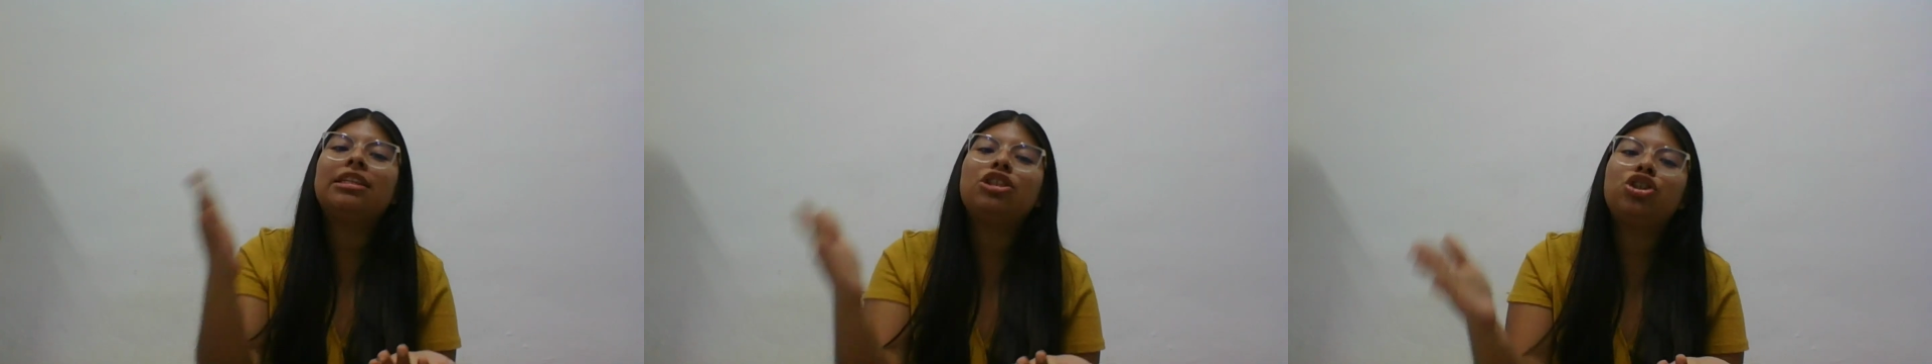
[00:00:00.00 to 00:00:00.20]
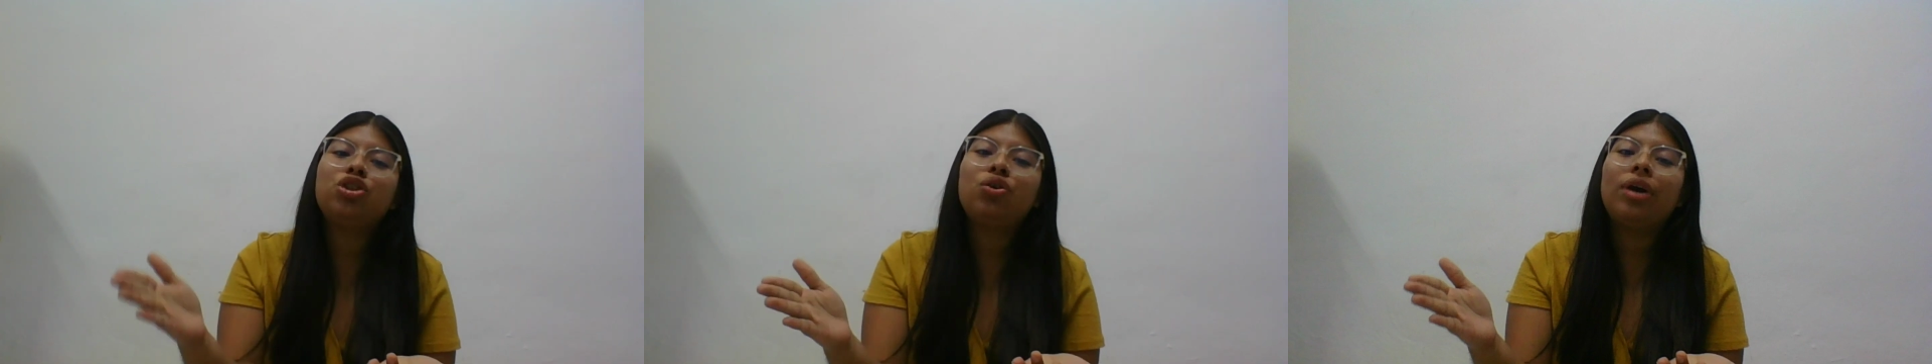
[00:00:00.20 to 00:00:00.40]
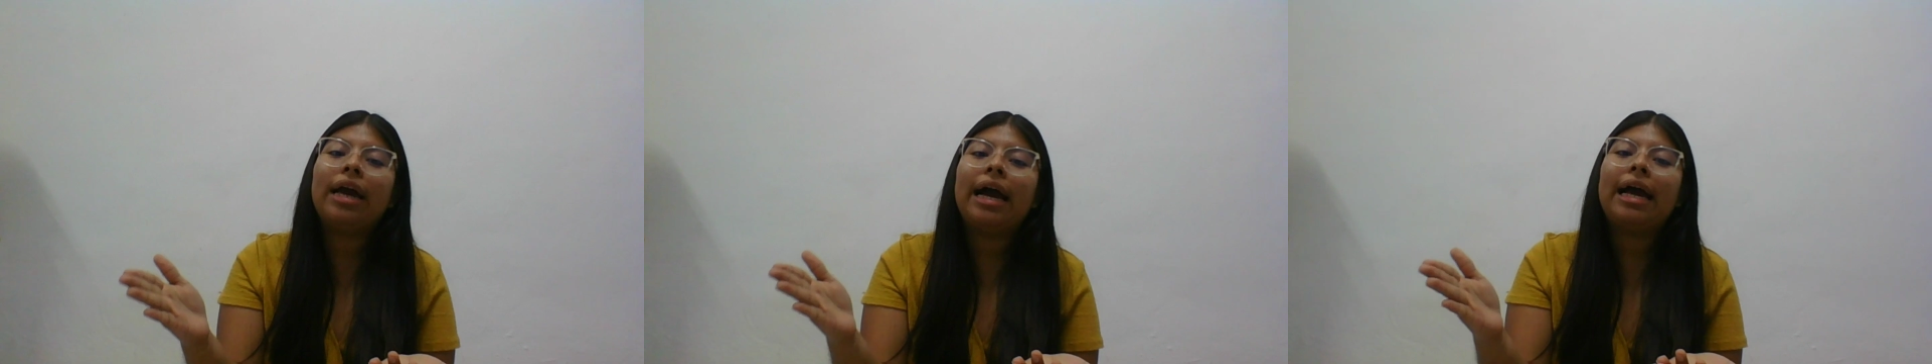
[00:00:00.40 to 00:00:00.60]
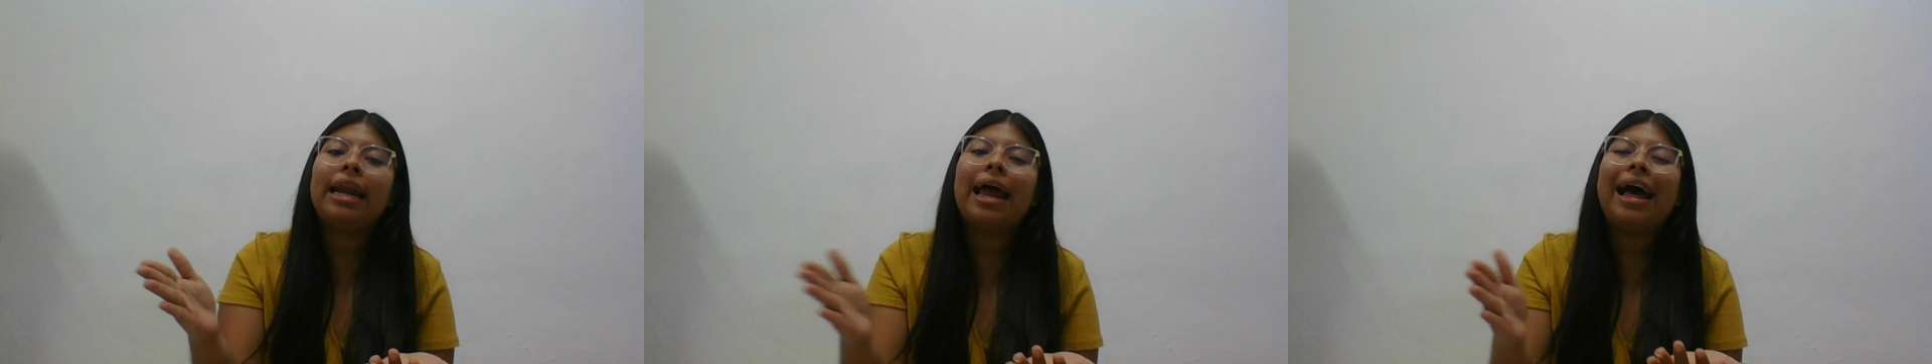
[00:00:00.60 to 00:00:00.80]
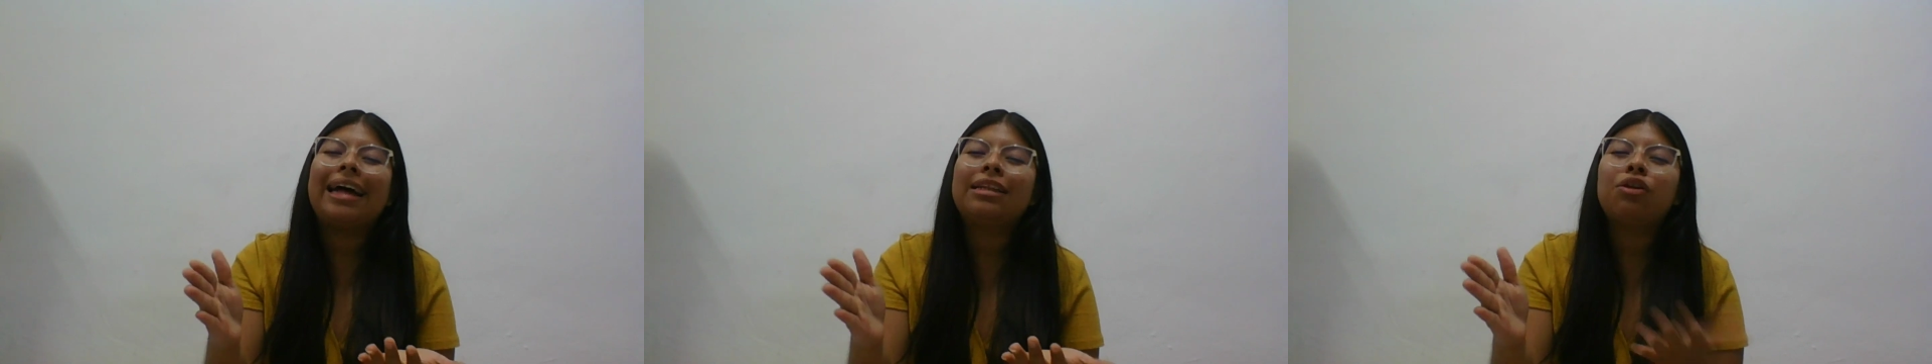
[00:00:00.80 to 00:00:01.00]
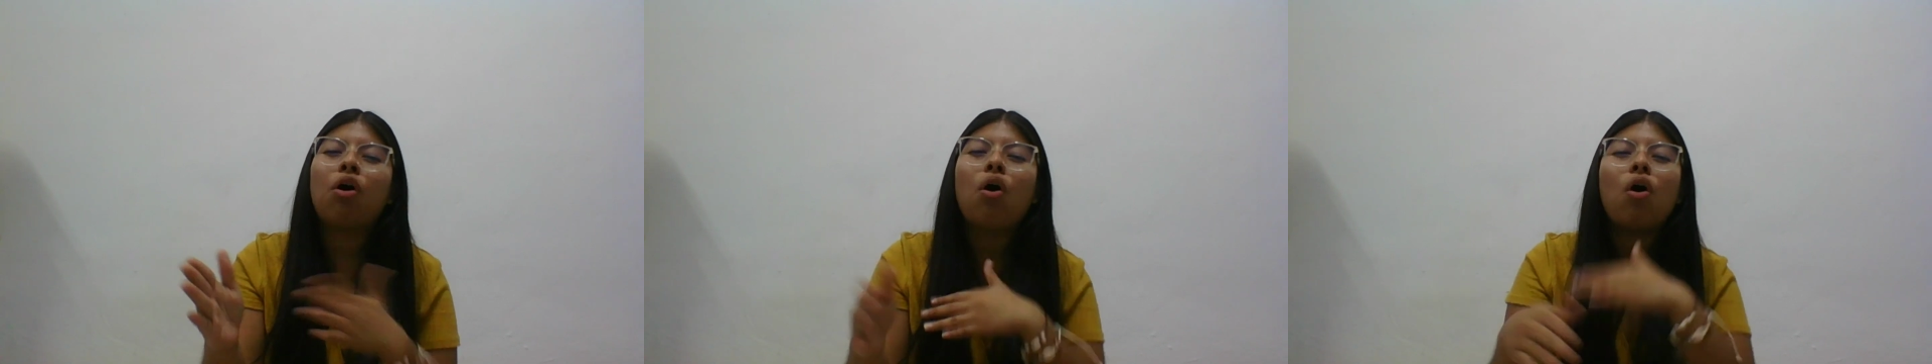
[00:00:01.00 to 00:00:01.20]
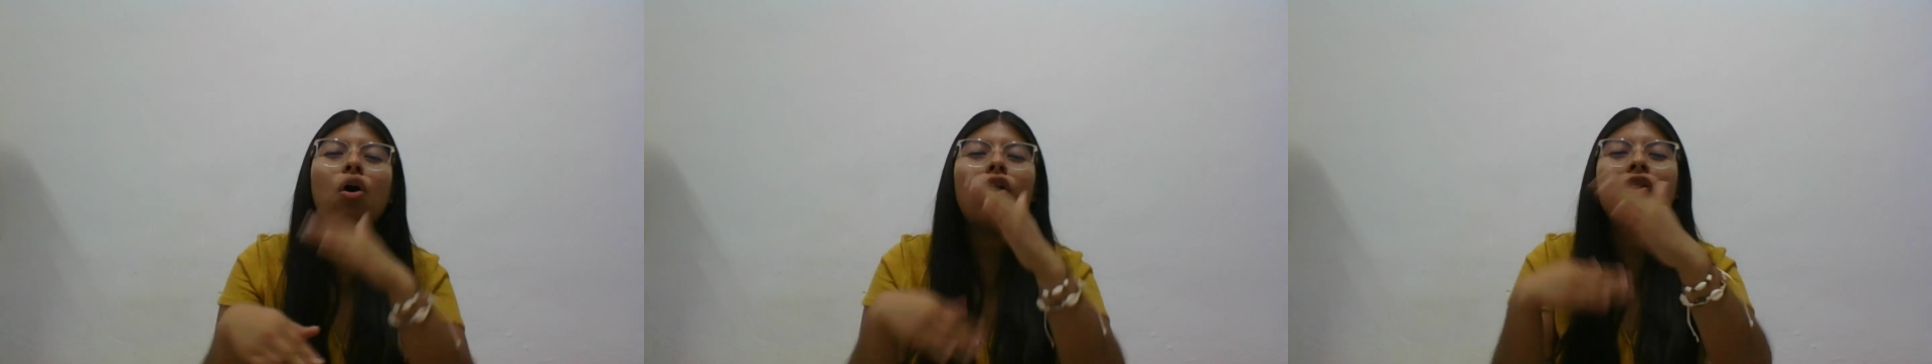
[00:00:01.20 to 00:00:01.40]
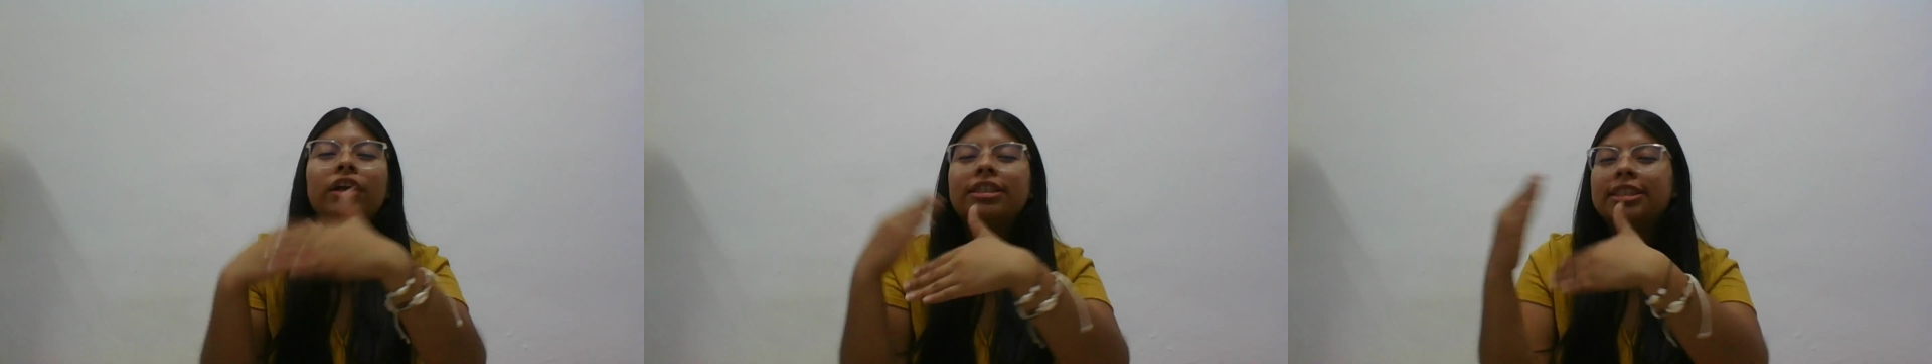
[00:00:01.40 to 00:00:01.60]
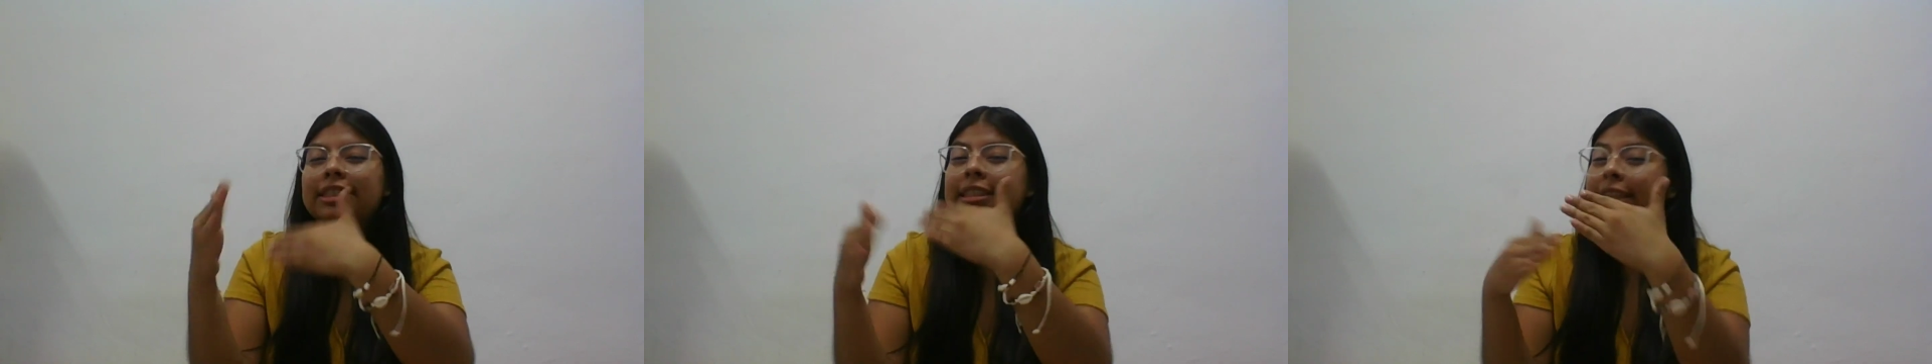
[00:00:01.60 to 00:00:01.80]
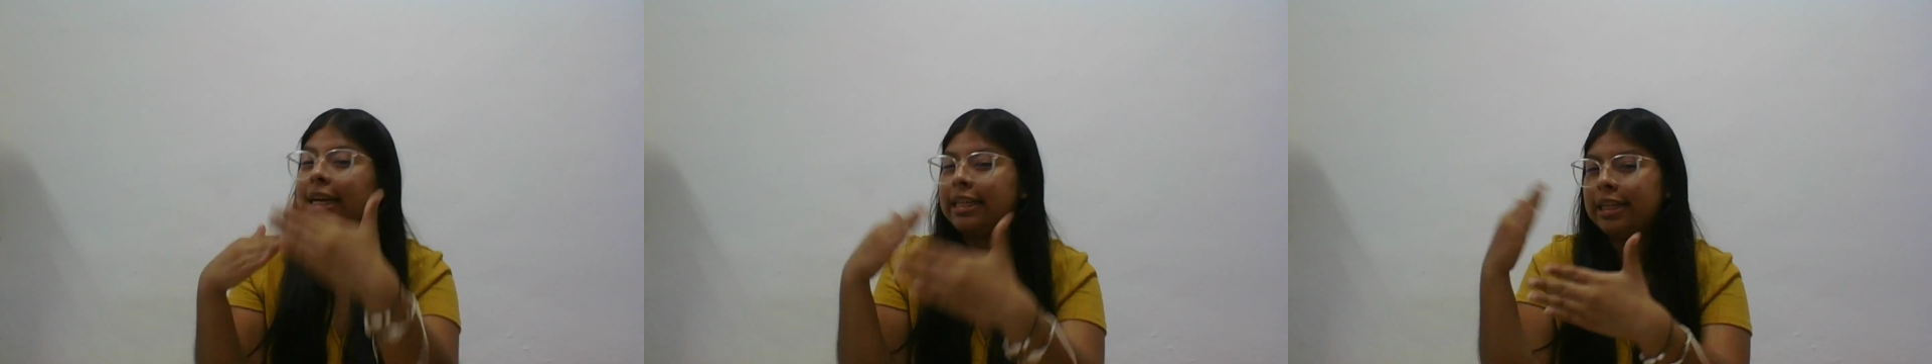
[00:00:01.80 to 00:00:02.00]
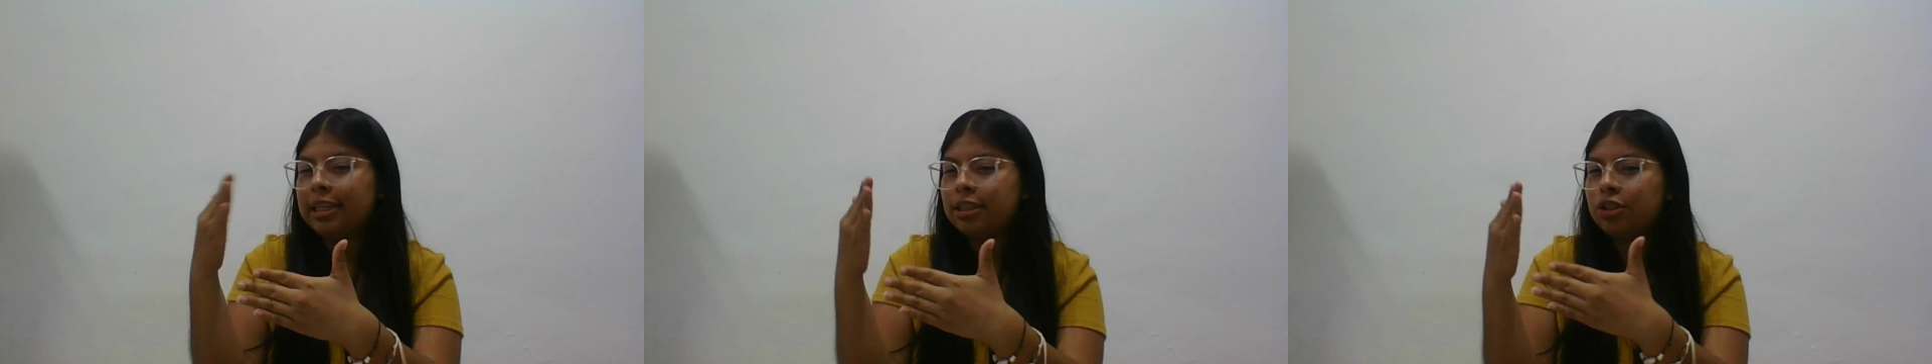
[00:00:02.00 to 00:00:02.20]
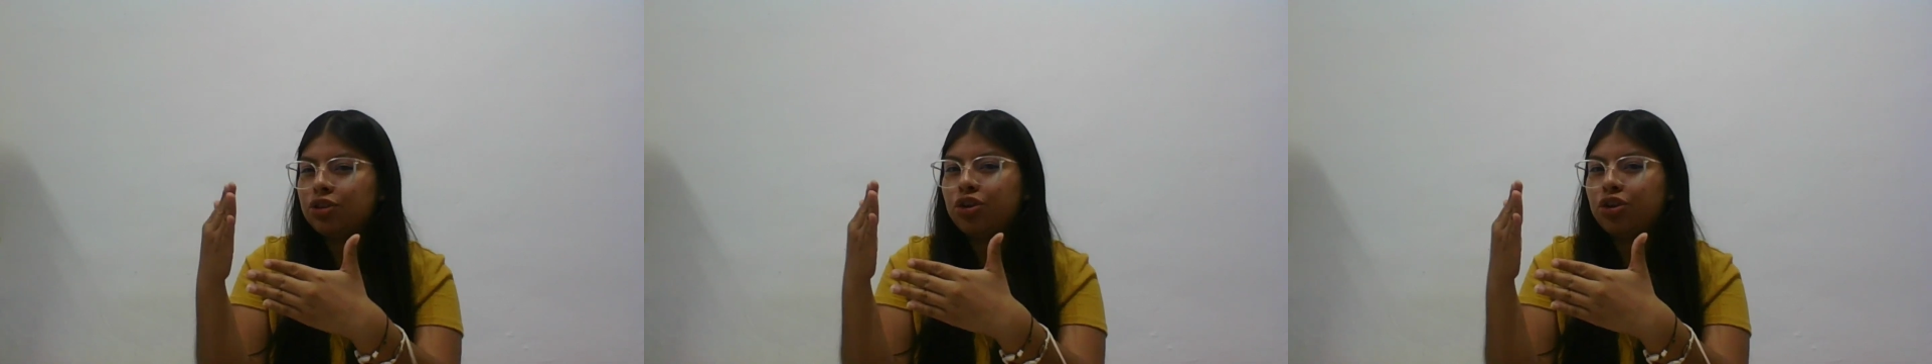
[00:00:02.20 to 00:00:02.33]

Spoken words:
you can add other settings